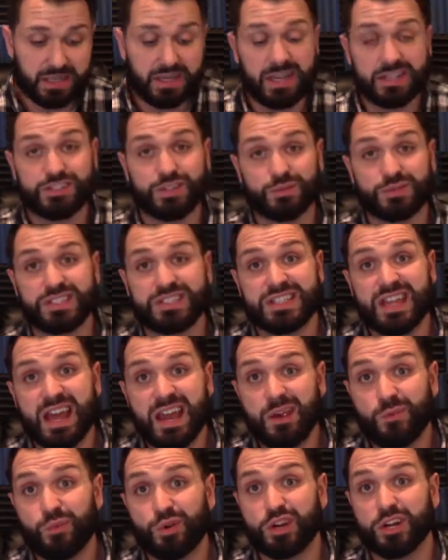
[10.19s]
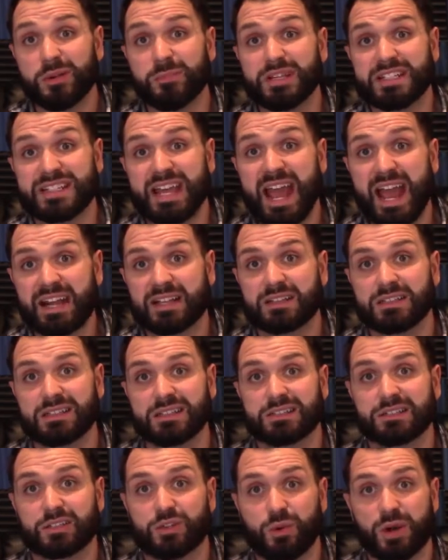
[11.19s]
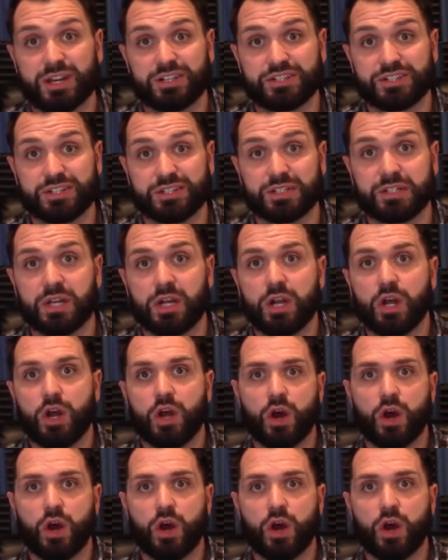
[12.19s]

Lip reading: And so today we're going to be tackling the question